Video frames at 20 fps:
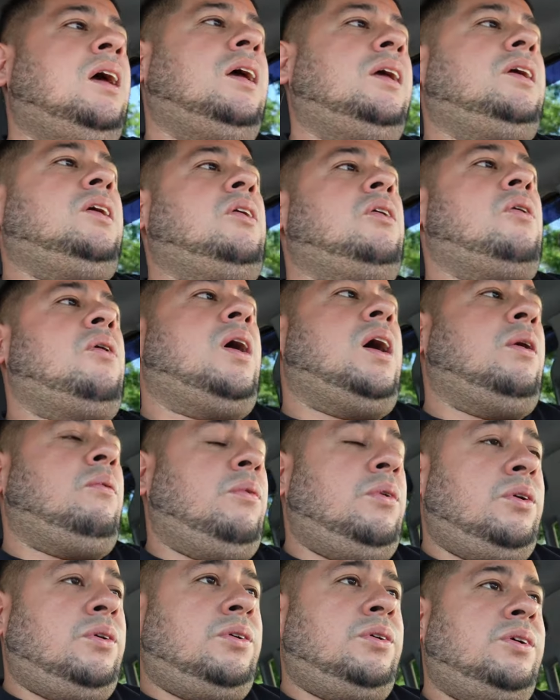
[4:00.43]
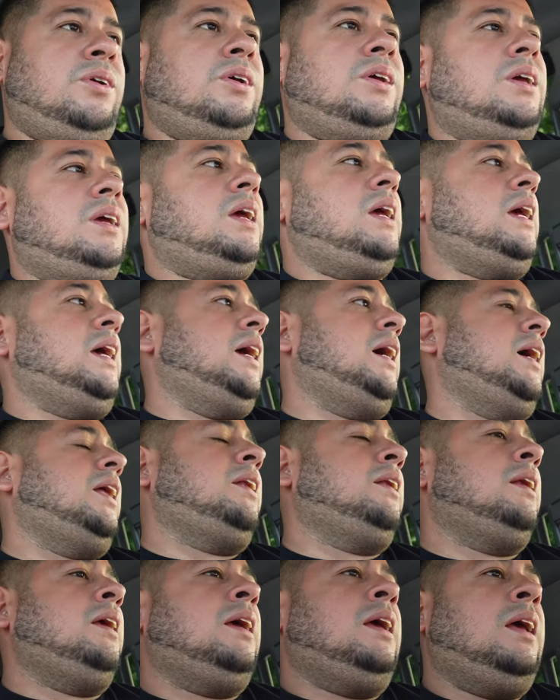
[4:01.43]
you know, I will.
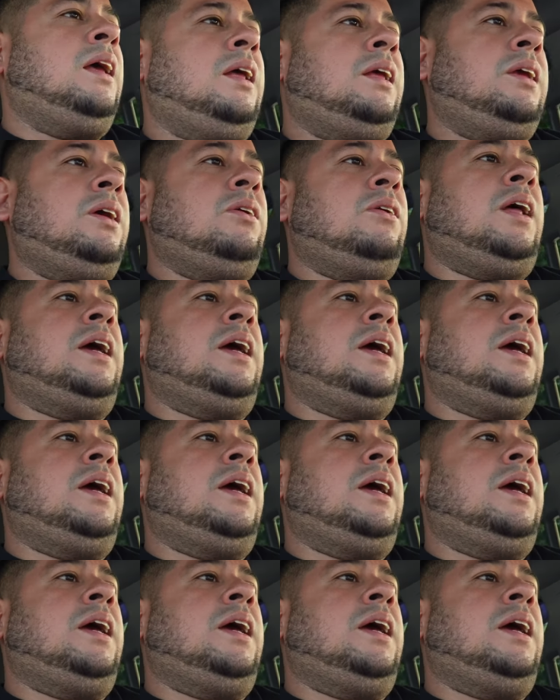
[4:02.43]
And, you know,